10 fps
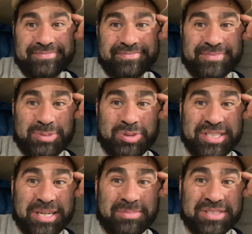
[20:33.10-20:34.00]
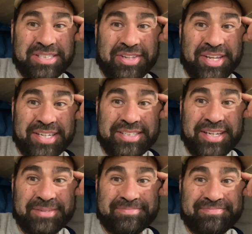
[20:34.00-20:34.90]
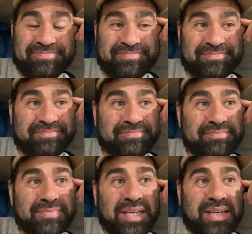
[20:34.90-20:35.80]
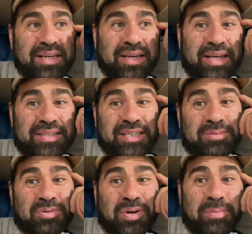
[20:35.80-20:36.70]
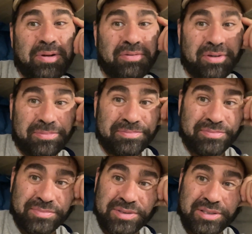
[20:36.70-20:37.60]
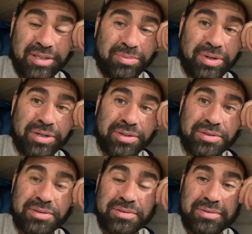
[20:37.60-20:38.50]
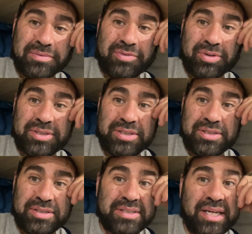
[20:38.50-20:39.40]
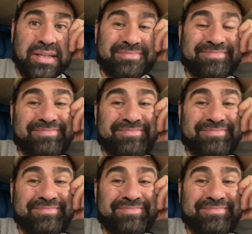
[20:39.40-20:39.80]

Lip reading: Might be time to sell that tent. That takes quite a bit of room. It's a winter four-season tent.